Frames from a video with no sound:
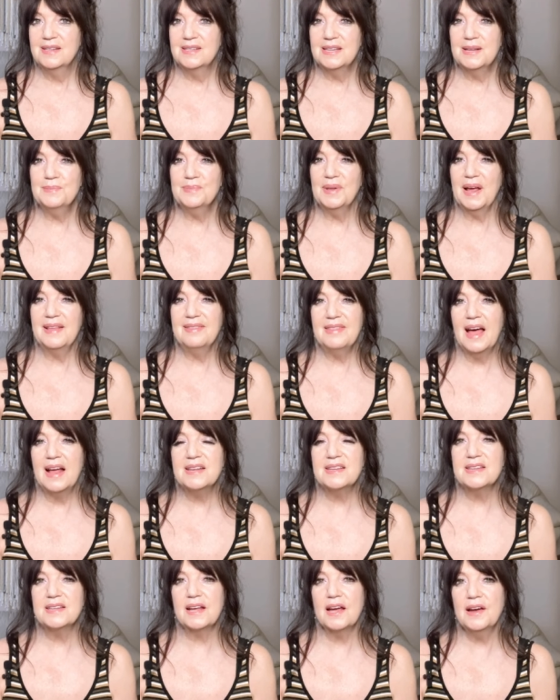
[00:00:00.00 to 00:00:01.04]
seems like
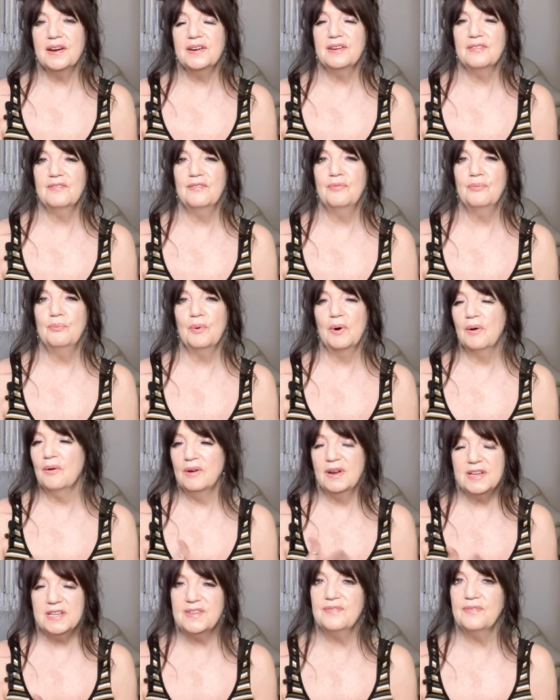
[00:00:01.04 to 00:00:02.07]
that's kind of, or
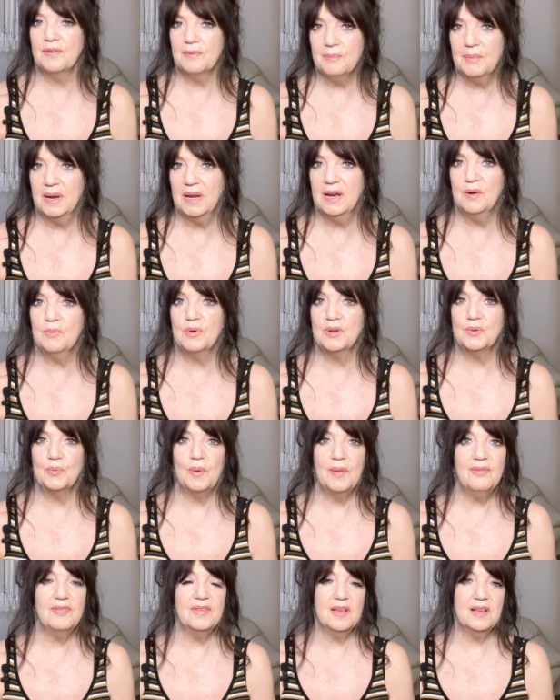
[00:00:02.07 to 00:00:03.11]
at least for me, was
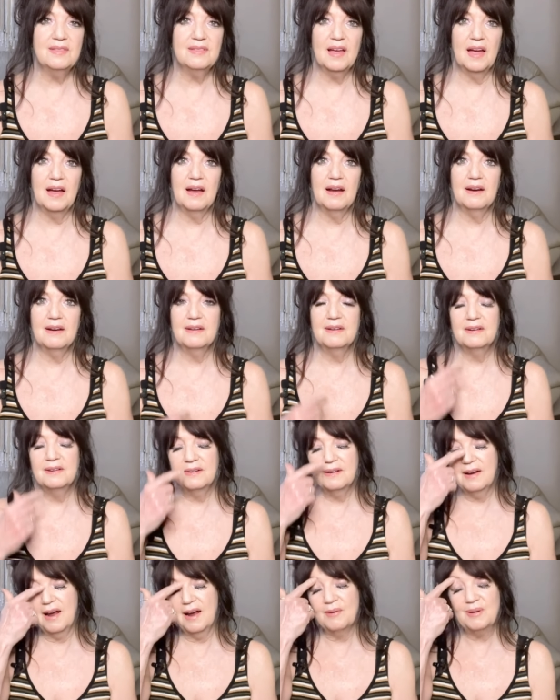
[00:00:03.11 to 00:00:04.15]
one thing that
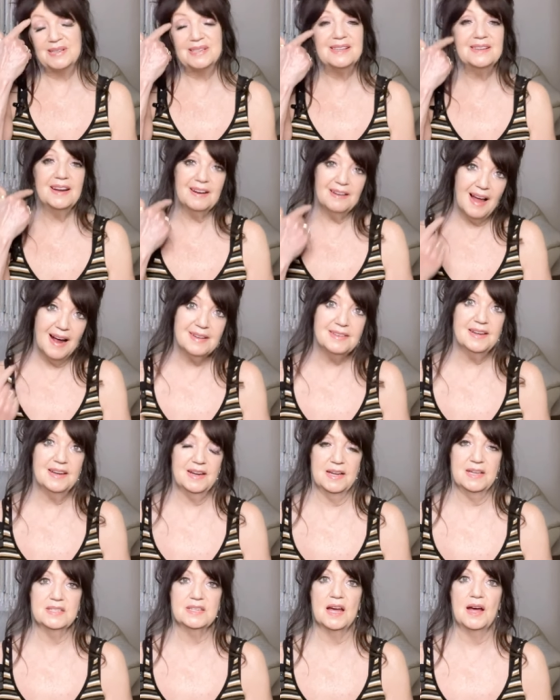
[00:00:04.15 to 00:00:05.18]
I was
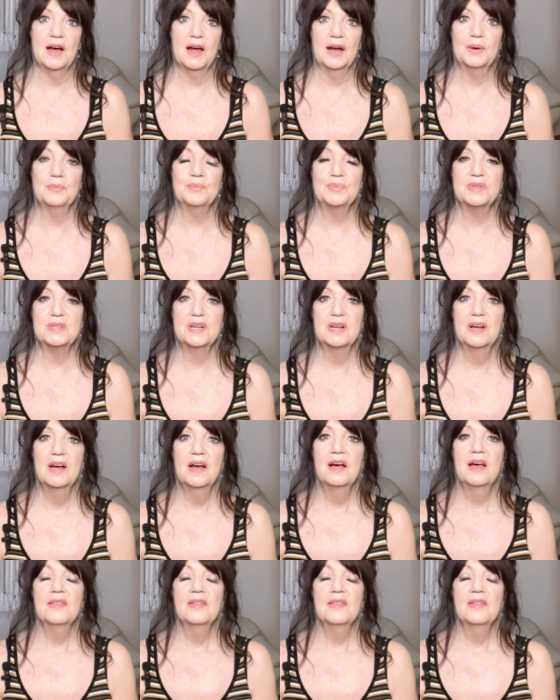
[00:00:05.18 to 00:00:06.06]
neglecting at times.